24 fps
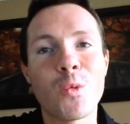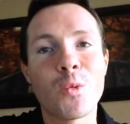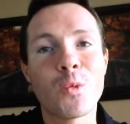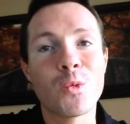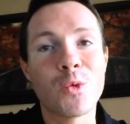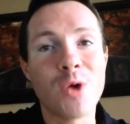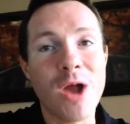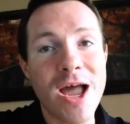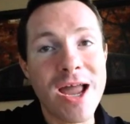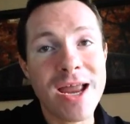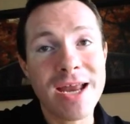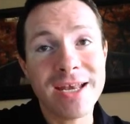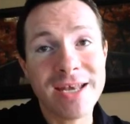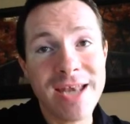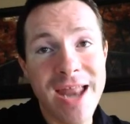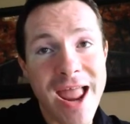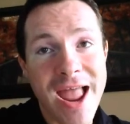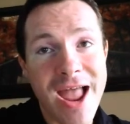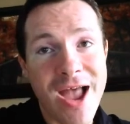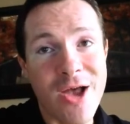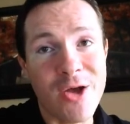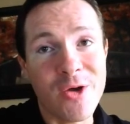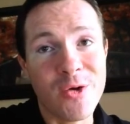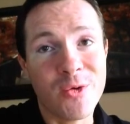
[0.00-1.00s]
Right
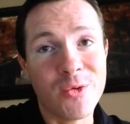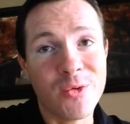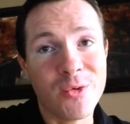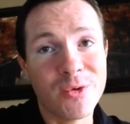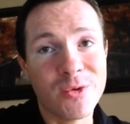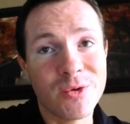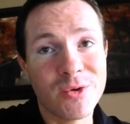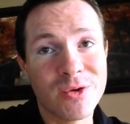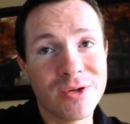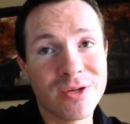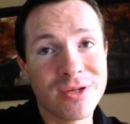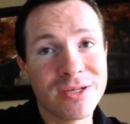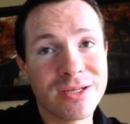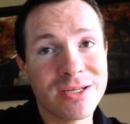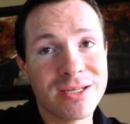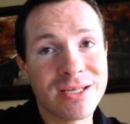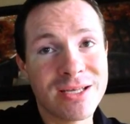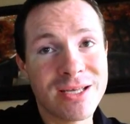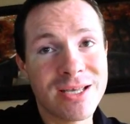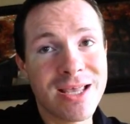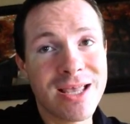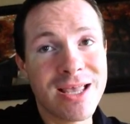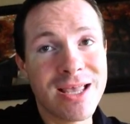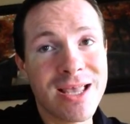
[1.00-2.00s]
now,
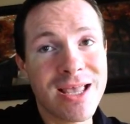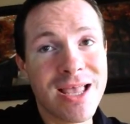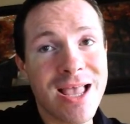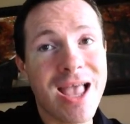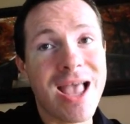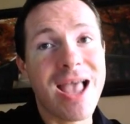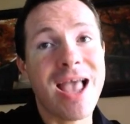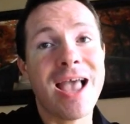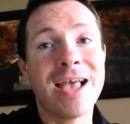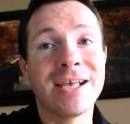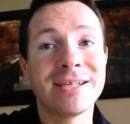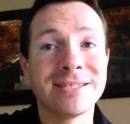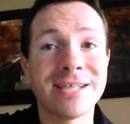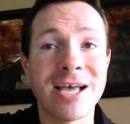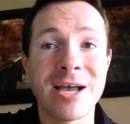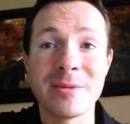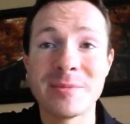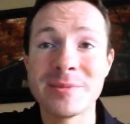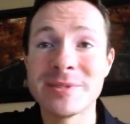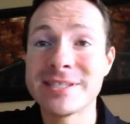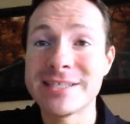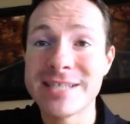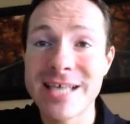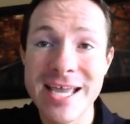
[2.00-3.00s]
as
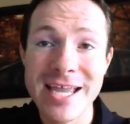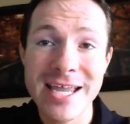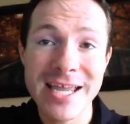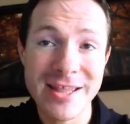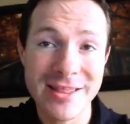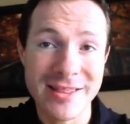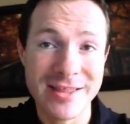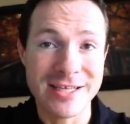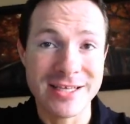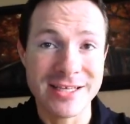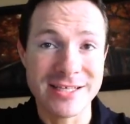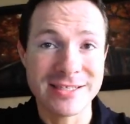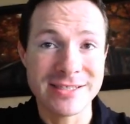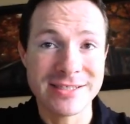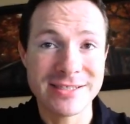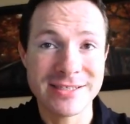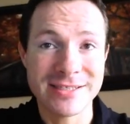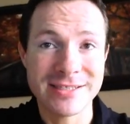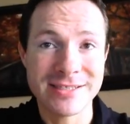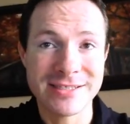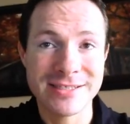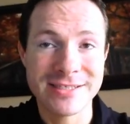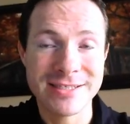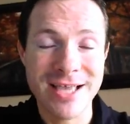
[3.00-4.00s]
I'm saying
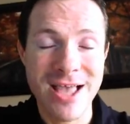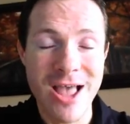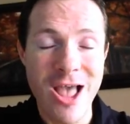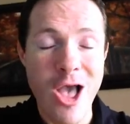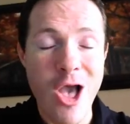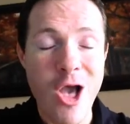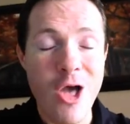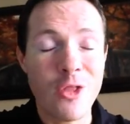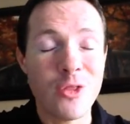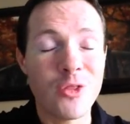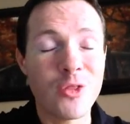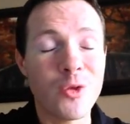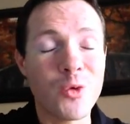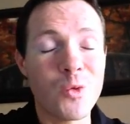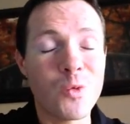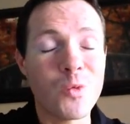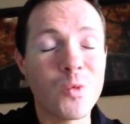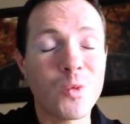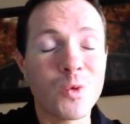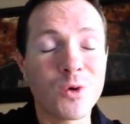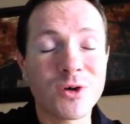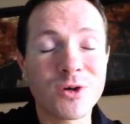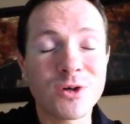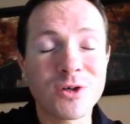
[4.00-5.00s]
this, the
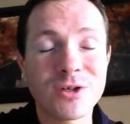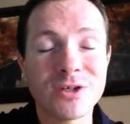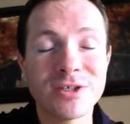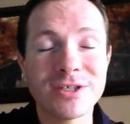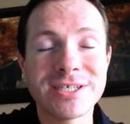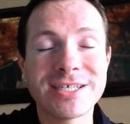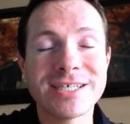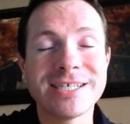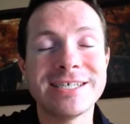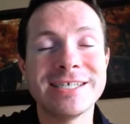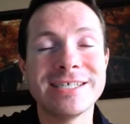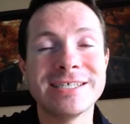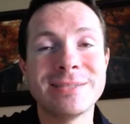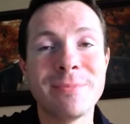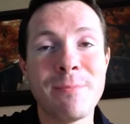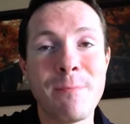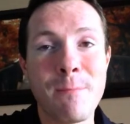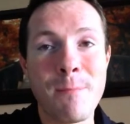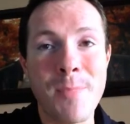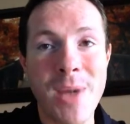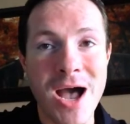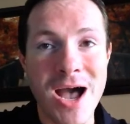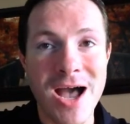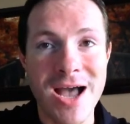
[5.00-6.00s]
world is
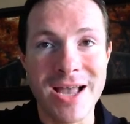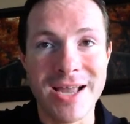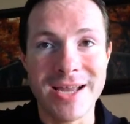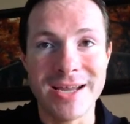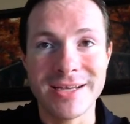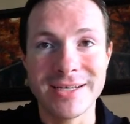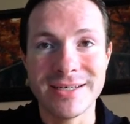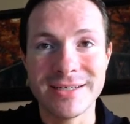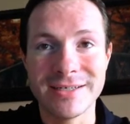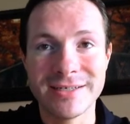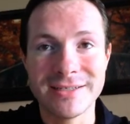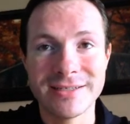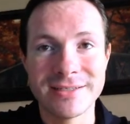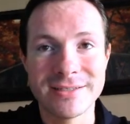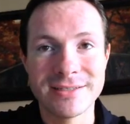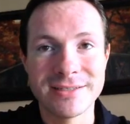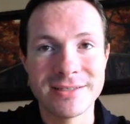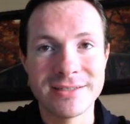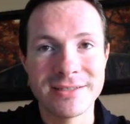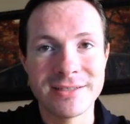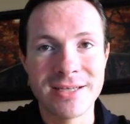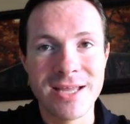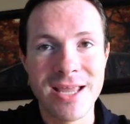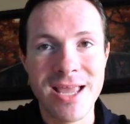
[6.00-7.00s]
mine
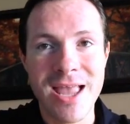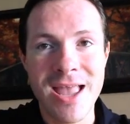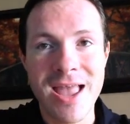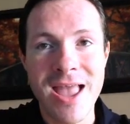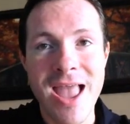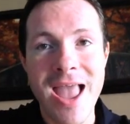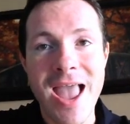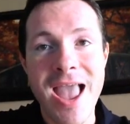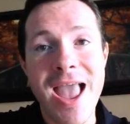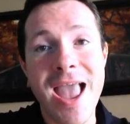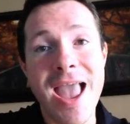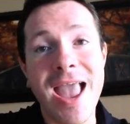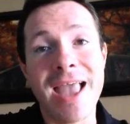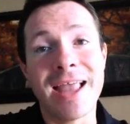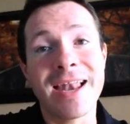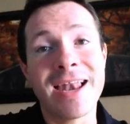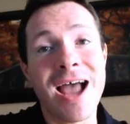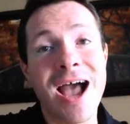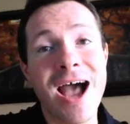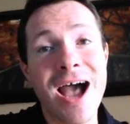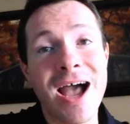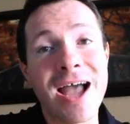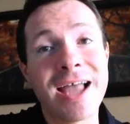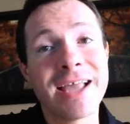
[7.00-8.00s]
and
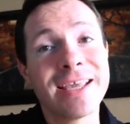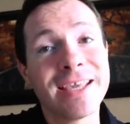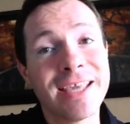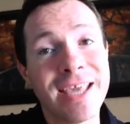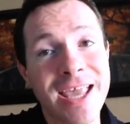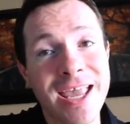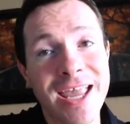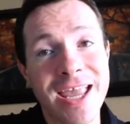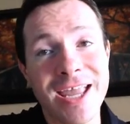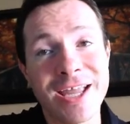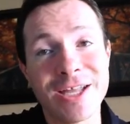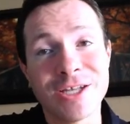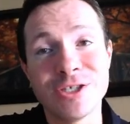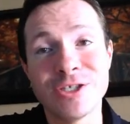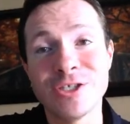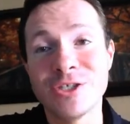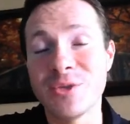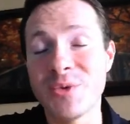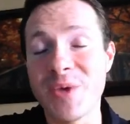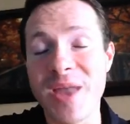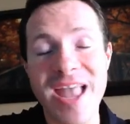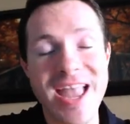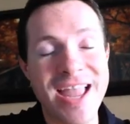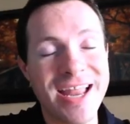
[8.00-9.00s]
I can
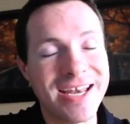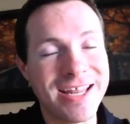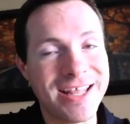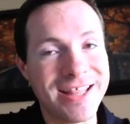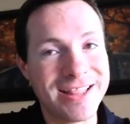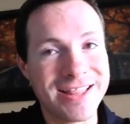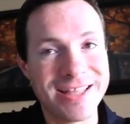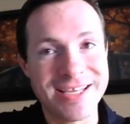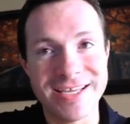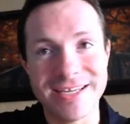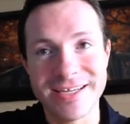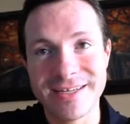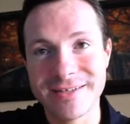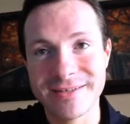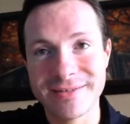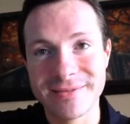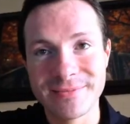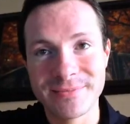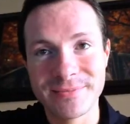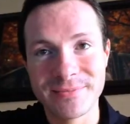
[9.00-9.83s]
do anything.